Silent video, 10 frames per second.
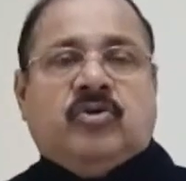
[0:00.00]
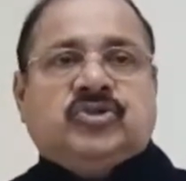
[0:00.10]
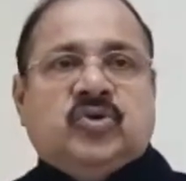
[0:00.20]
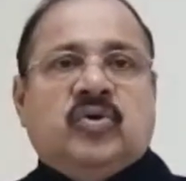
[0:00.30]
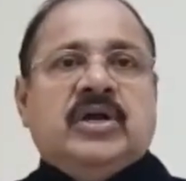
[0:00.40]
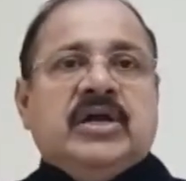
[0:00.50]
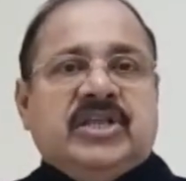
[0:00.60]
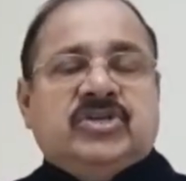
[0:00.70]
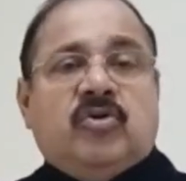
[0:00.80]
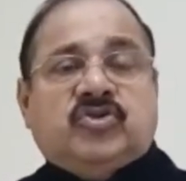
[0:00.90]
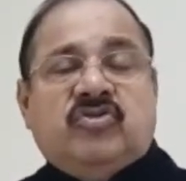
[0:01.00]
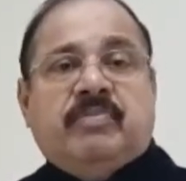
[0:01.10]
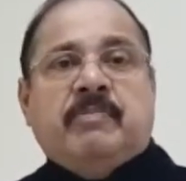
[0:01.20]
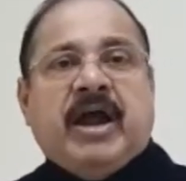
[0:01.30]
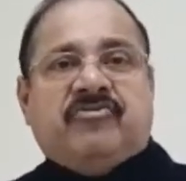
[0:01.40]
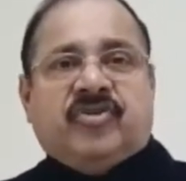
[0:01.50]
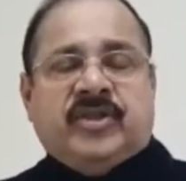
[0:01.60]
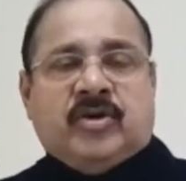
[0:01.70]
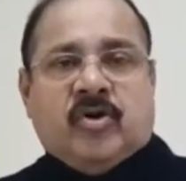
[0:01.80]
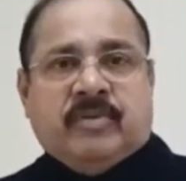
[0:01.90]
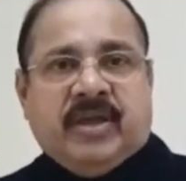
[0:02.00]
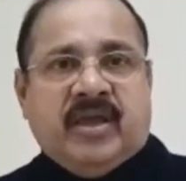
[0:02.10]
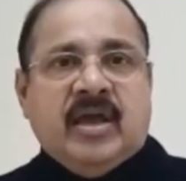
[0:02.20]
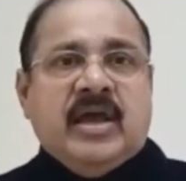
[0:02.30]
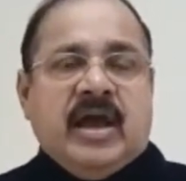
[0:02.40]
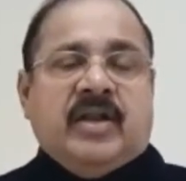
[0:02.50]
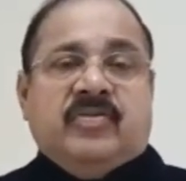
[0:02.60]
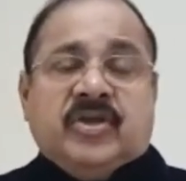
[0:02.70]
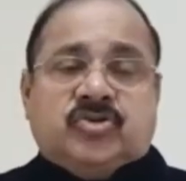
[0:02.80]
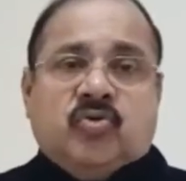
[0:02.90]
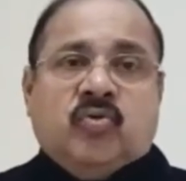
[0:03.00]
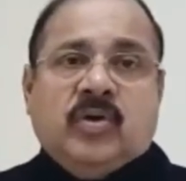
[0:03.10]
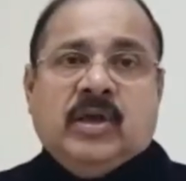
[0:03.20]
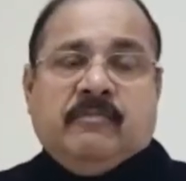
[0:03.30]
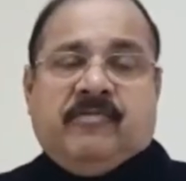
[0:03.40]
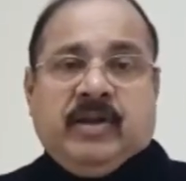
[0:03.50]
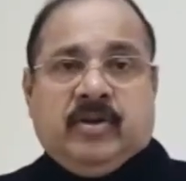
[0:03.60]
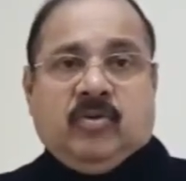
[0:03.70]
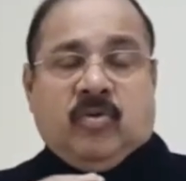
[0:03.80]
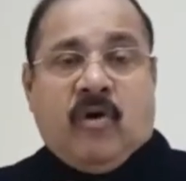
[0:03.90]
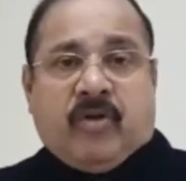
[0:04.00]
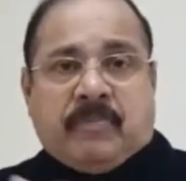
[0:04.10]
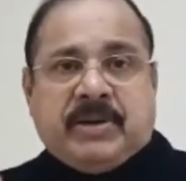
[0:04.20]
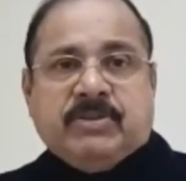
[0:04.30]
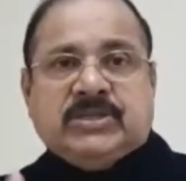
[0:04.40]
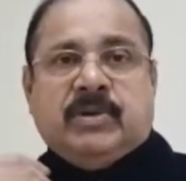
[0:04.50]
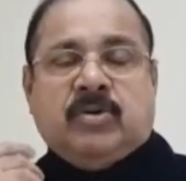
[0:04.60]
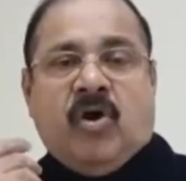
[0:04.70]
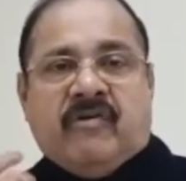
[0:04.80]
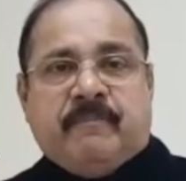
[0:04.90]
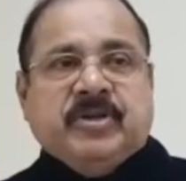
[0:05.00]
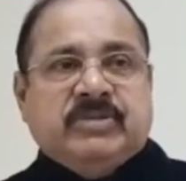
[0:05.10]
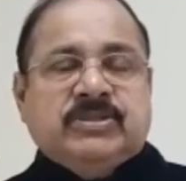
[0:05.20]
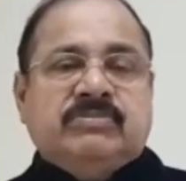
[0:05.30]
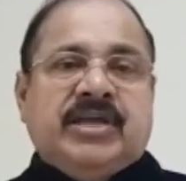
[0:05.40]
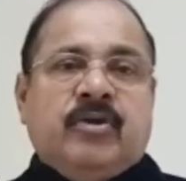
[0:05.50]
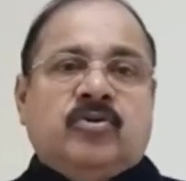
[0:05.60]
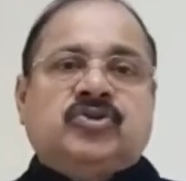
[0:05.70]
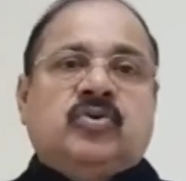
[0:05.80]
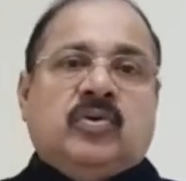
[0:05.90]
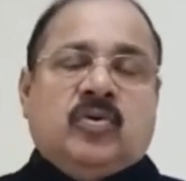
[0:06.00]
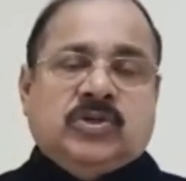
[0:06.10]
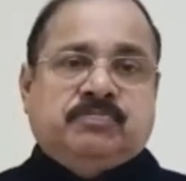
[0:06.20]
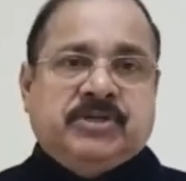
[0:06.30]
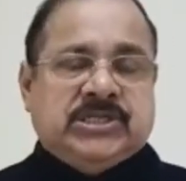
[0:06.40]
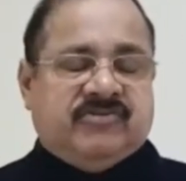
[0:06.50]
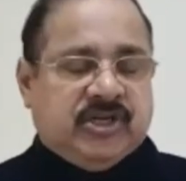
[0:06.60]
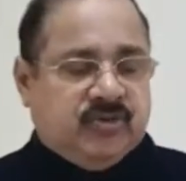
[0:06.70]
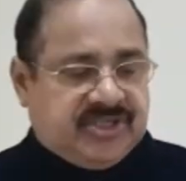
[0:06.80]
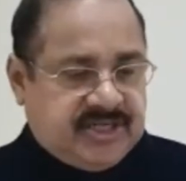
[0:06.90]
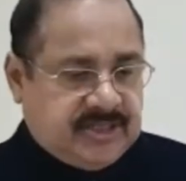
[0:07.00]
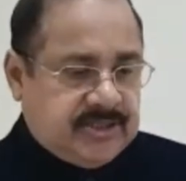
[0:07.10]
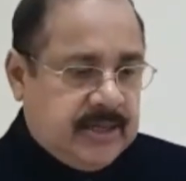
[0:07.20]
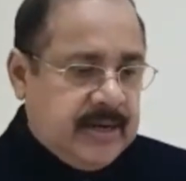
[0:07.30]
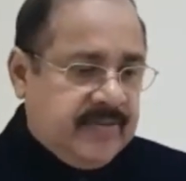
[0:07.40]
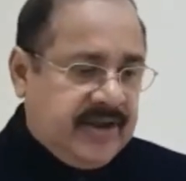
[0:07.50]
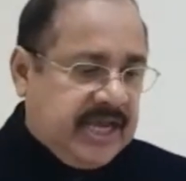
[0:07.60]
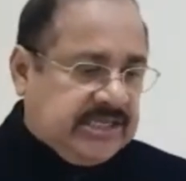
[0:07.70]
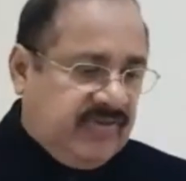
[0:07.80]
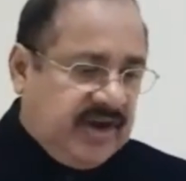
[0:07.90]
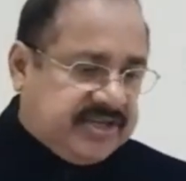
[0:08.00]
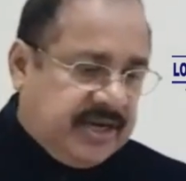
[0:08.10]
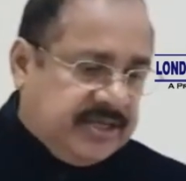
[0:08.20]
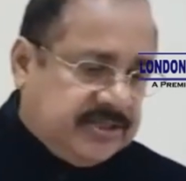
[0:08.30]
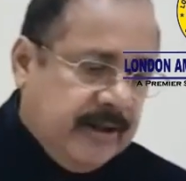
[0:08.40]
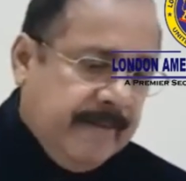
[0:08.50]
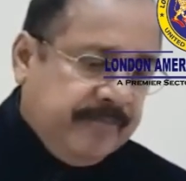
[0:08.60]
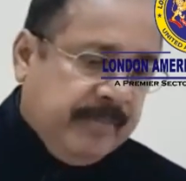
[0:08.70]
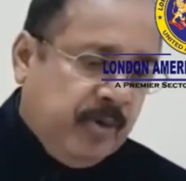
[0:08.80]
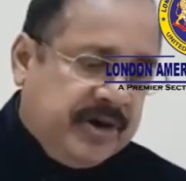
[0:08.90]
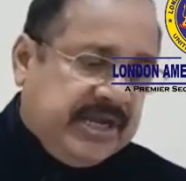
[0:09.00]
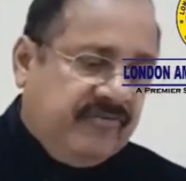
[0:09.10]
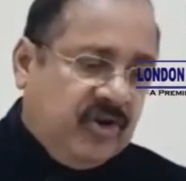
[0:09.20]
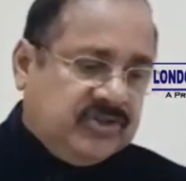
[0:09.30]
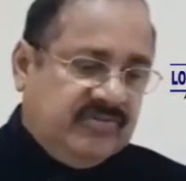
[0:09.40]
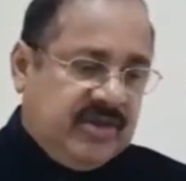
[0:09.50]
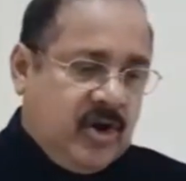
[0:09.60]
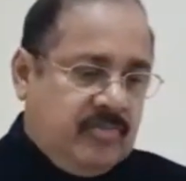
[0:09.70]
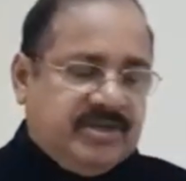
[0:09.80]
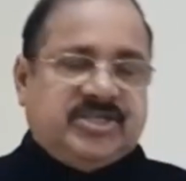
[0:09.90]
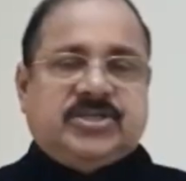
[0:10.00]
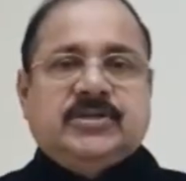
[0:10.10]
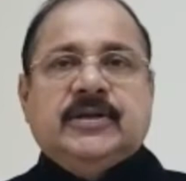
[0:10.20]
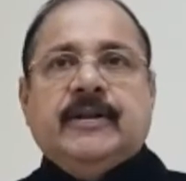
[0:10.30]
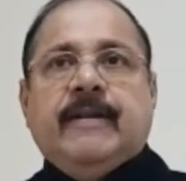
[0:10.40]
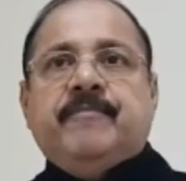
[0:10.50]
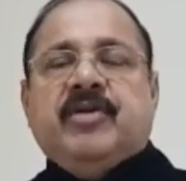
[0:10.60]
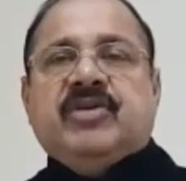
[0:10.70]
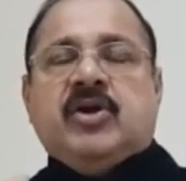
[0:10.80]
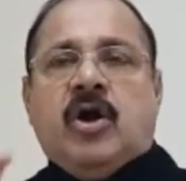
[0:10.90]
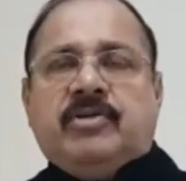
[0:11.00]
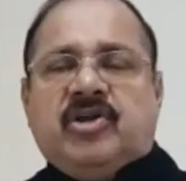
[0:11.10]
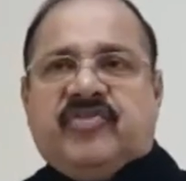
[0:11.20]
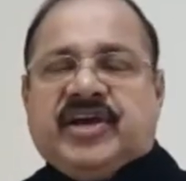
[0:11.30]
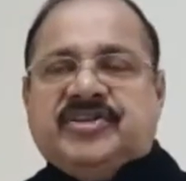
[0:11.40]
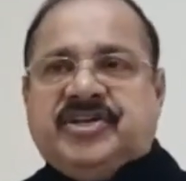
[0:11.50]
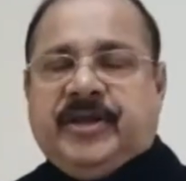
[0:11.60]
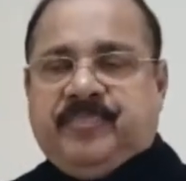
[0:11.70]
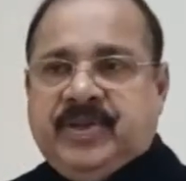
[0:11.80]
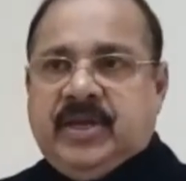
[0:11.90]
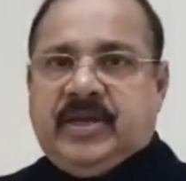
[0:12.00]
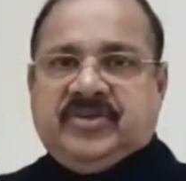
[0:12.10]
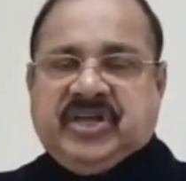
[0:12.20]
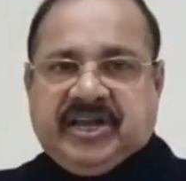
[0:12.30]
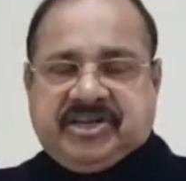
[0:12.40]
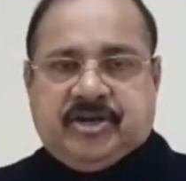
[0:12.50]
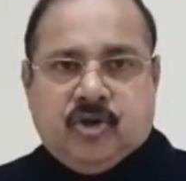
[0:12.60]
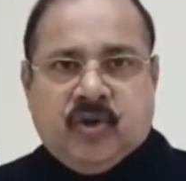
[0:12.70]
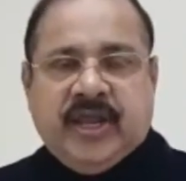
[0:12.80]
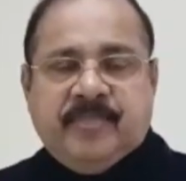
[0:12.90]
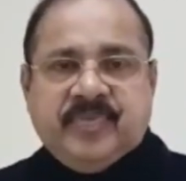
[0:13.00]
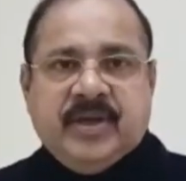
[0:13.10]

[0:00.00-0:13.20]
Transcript: also this also will be bad for the economy and these two, you know, over optimism and over pessimism can also cause business fluctuations. The next factor is the political philosophy of the government. If the government of a country is elected newly,